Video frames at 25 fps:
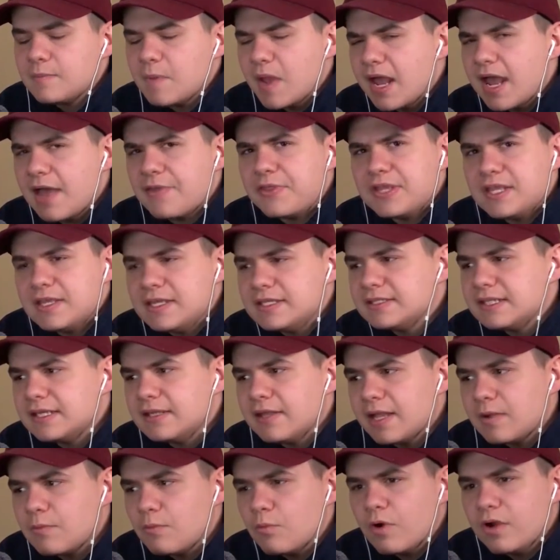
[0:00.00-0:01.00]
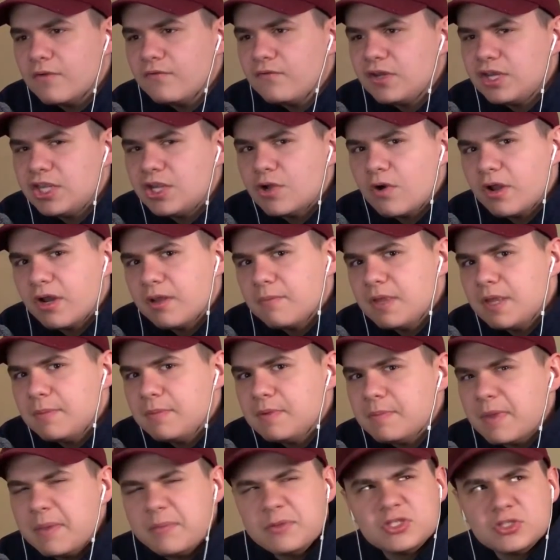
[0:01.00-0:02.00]
I think he did like one video on it,
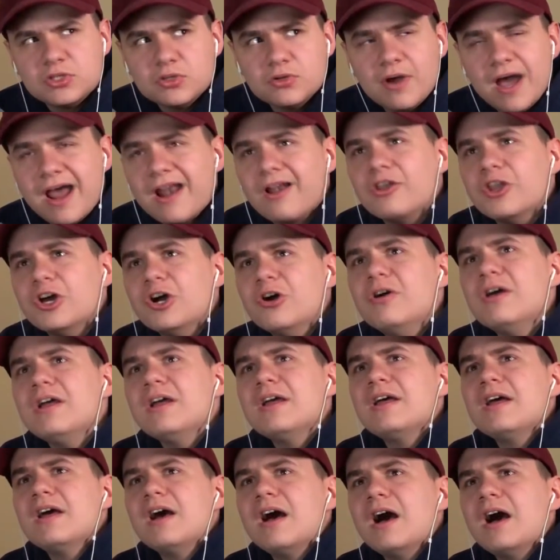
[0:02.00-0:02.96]
maybe two, I don't know.